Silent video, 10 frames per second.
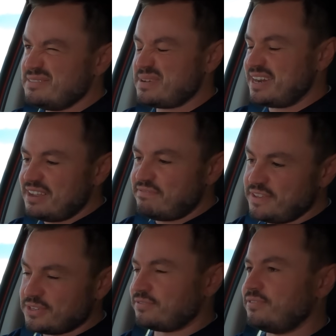but it
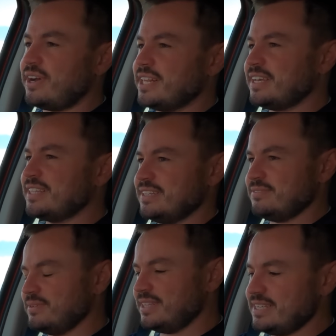feels fine, like it
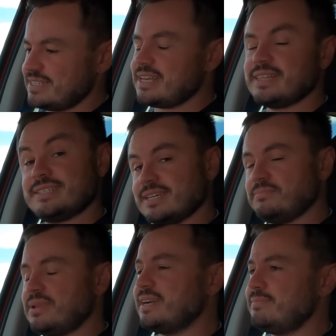really is nothing to
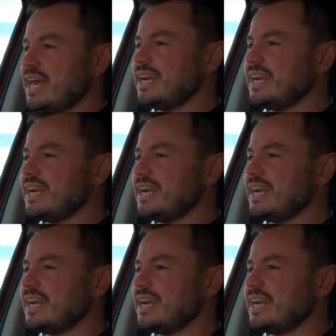complain about.